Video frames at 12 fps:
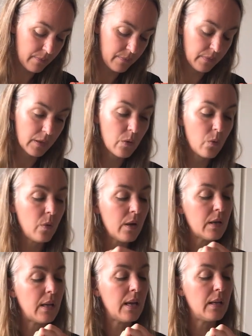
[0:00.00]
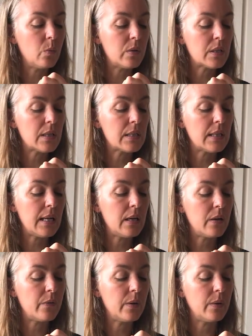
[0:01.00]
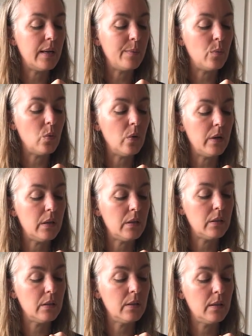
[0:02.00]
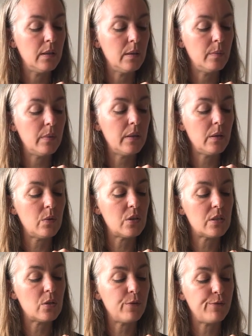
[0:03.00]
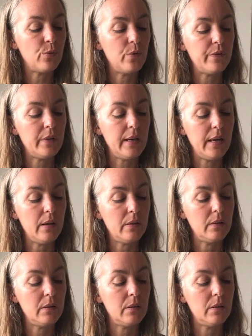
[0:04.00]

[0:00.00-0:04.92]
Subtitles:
You can add the whiskers later if you need more. I think we'll just do 4 for now.